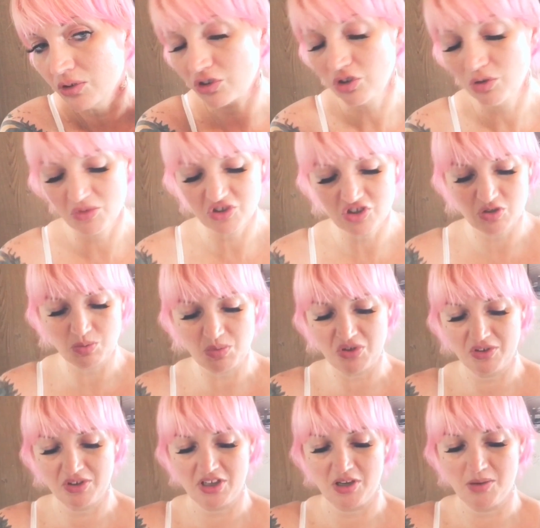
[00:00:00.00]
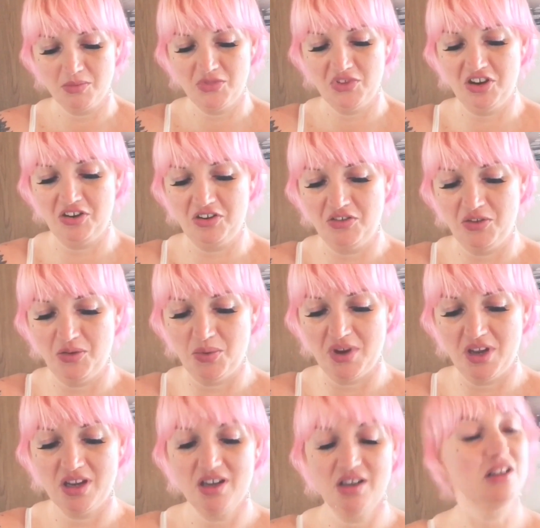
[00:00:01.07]
too much spirit gum there in the
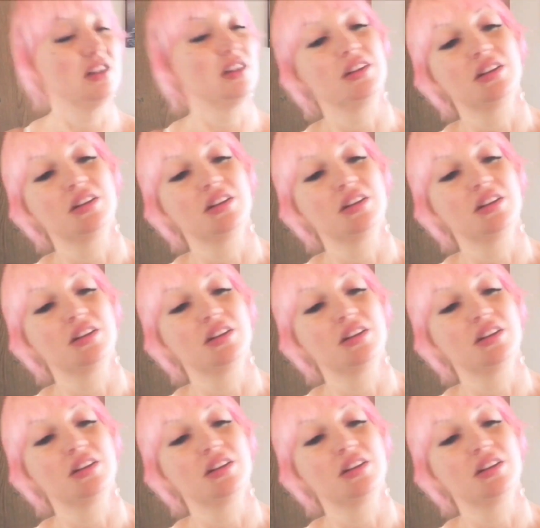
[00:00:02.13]
way.